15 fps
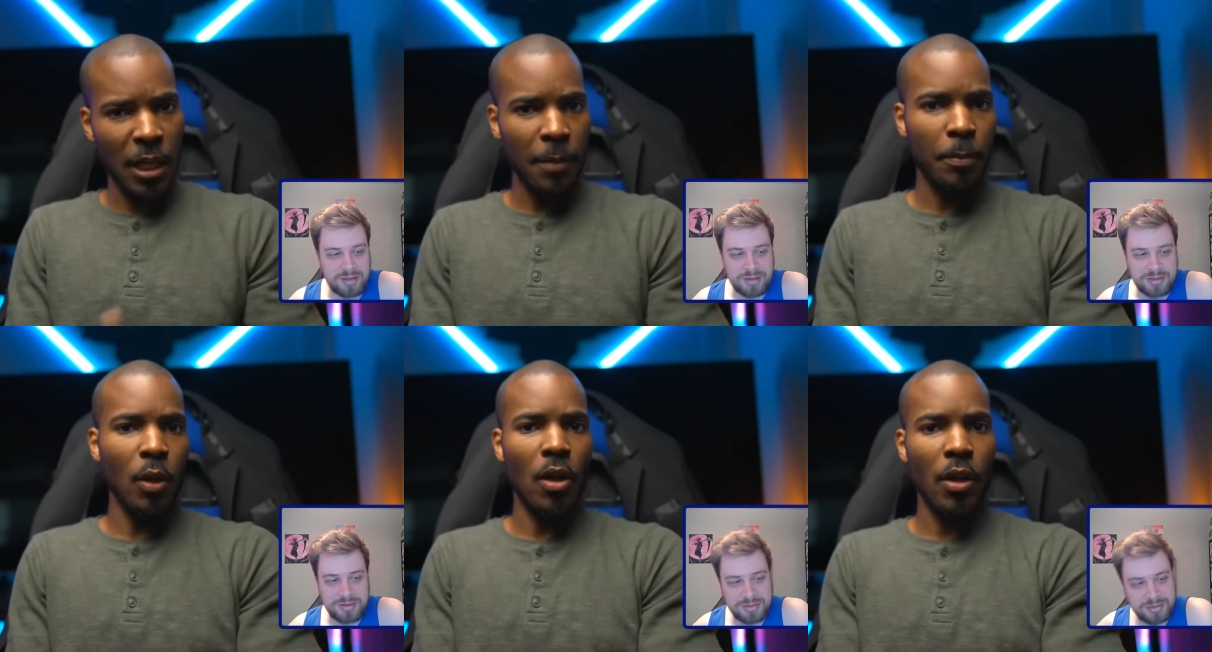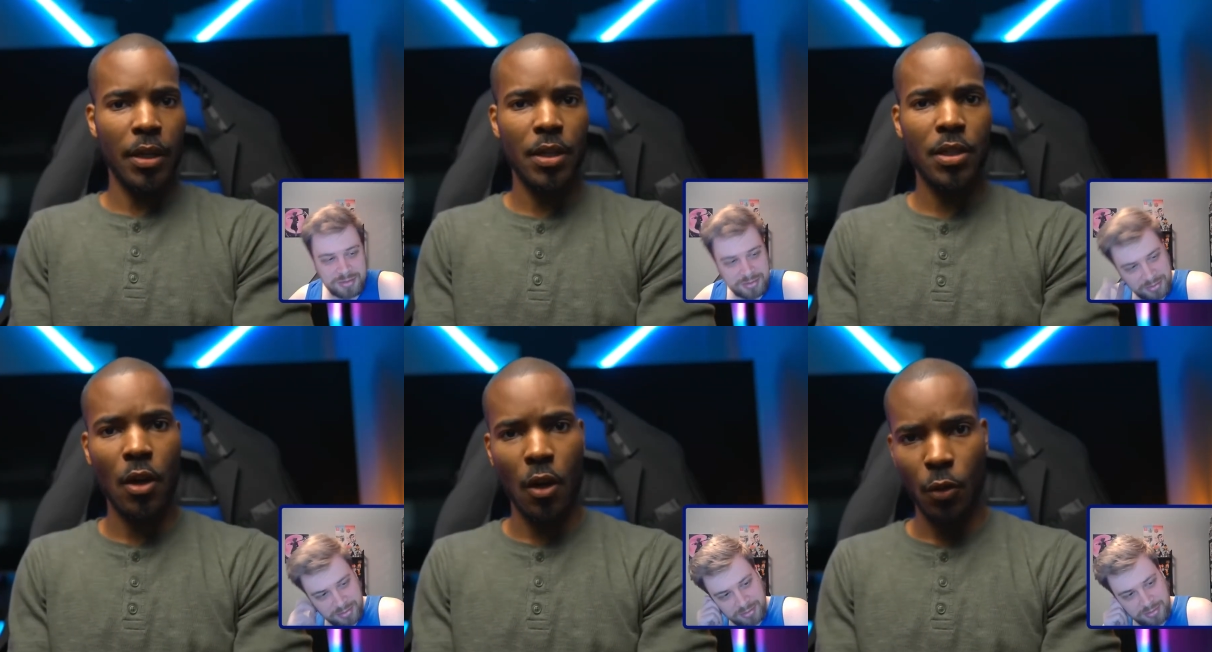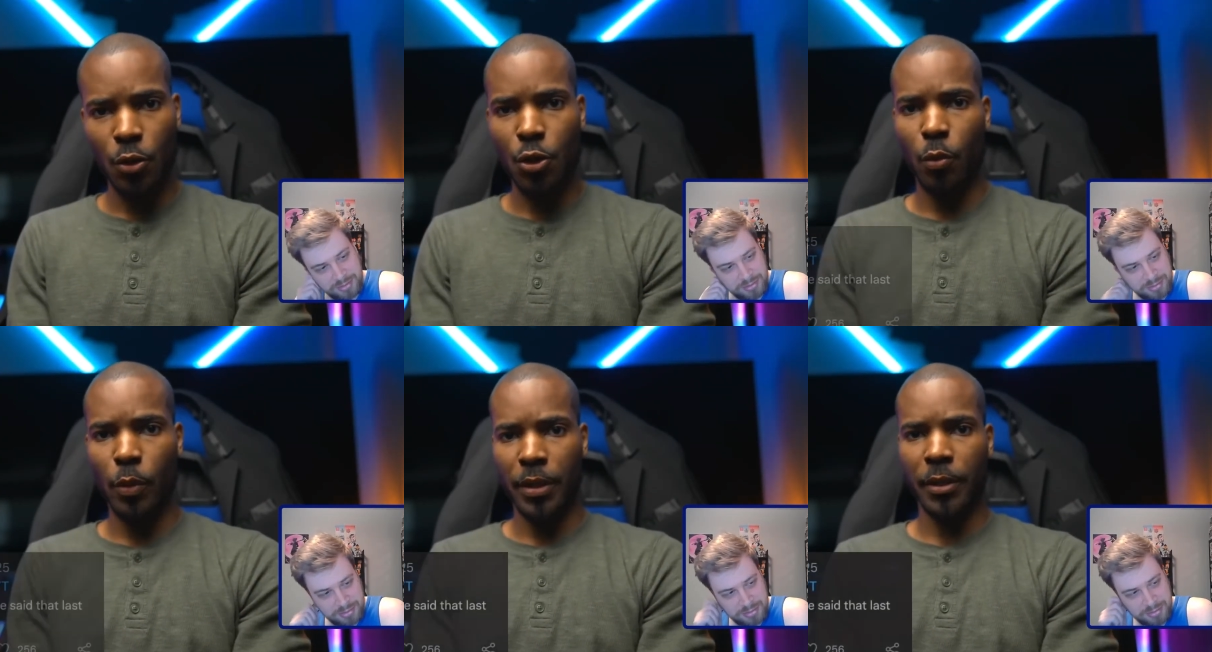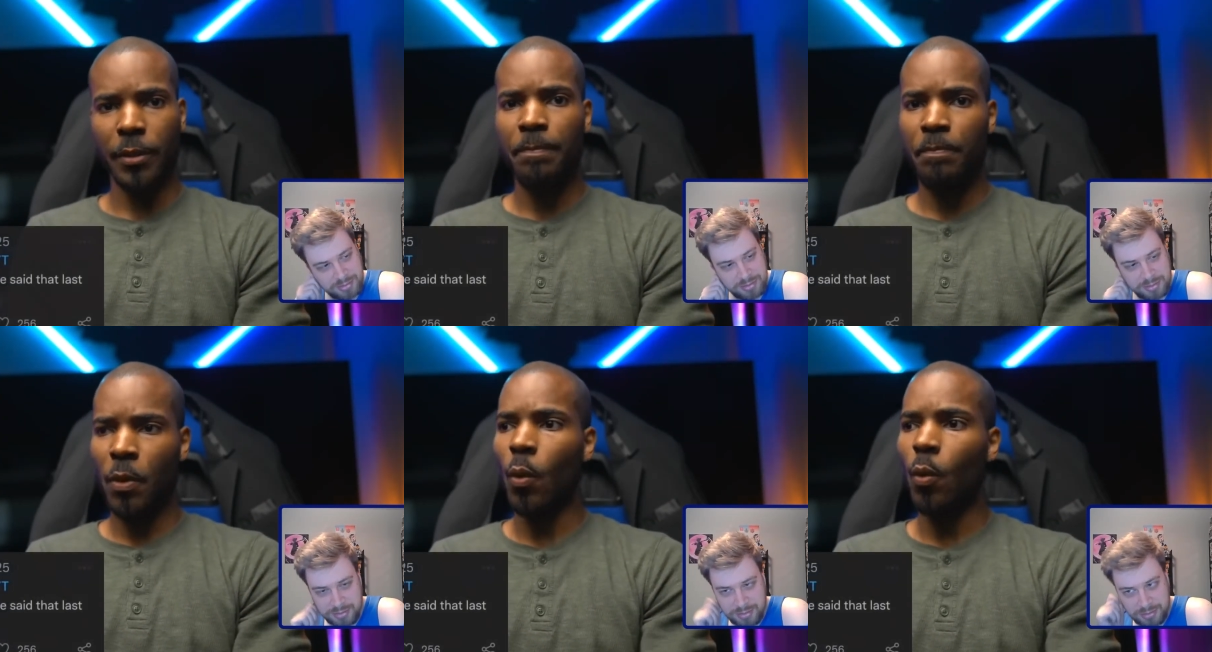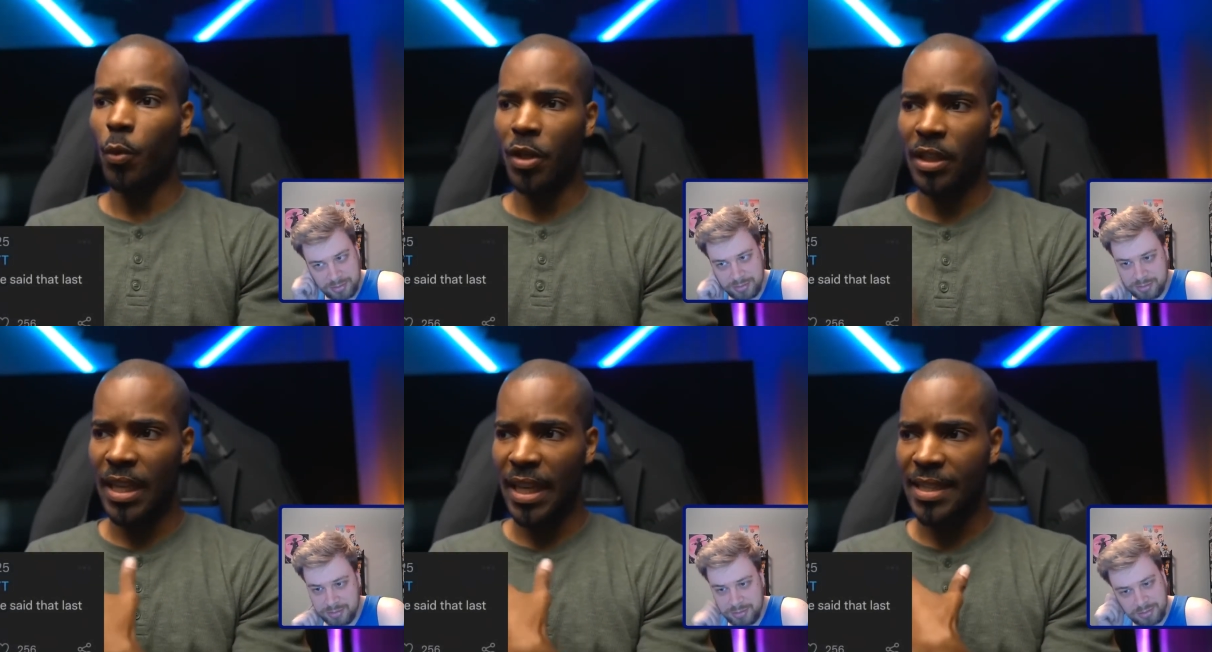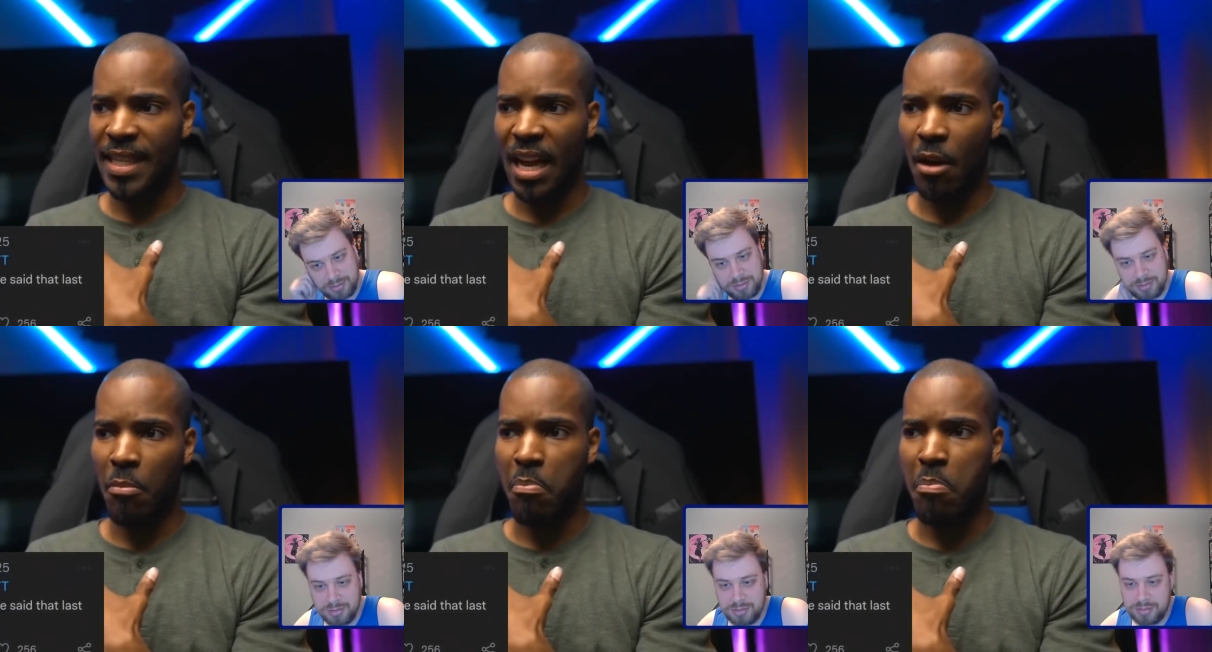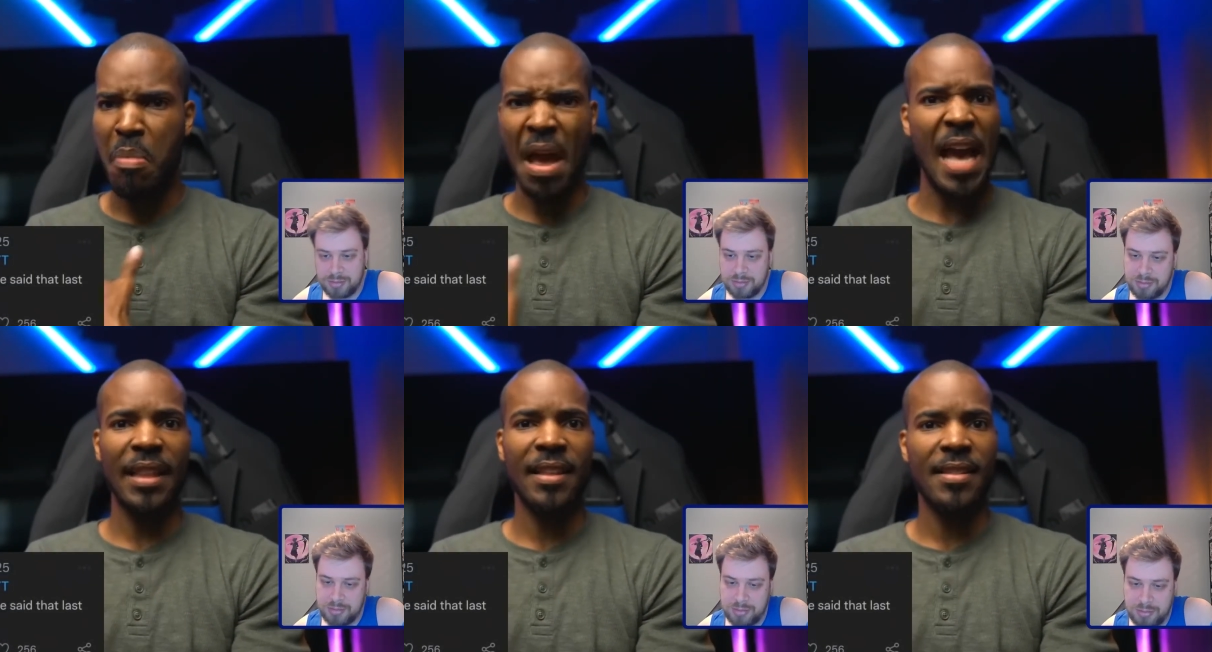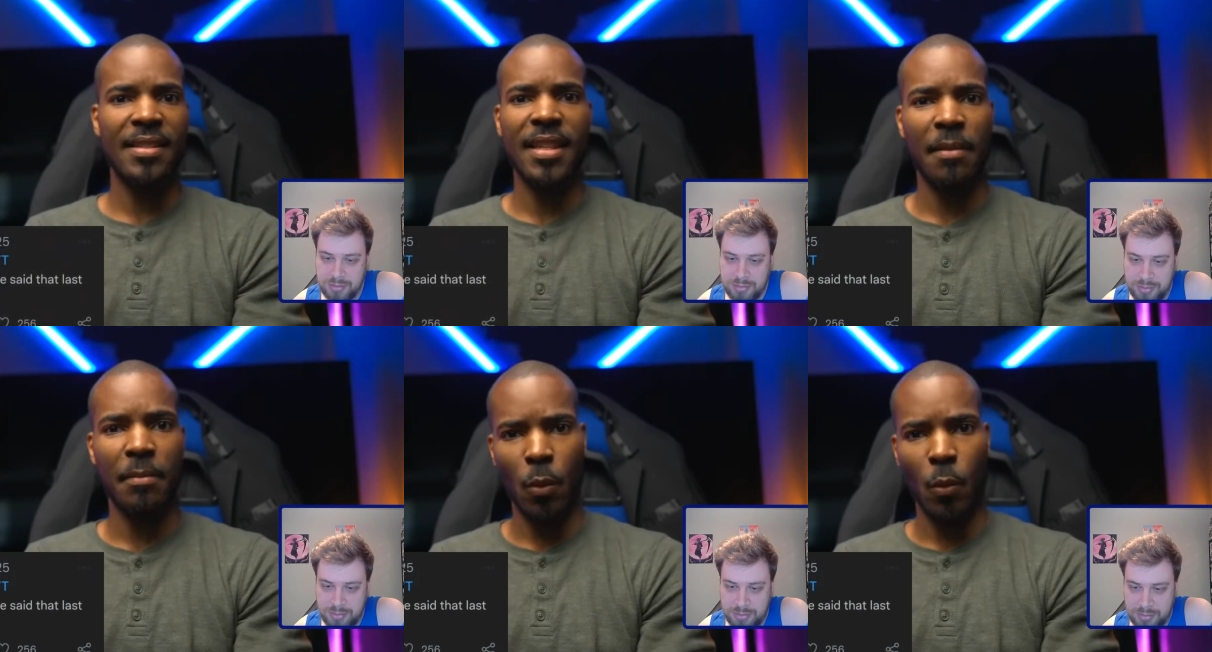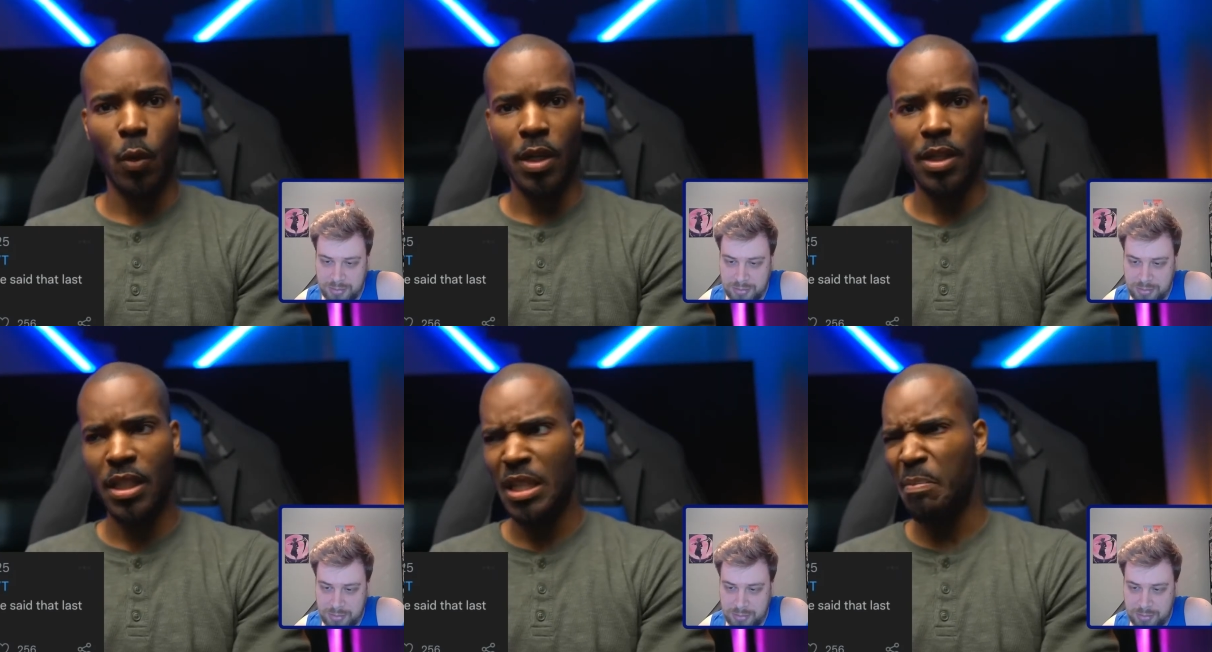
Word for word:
Speaker 1: people on his own Twitter realized how bad the statement was,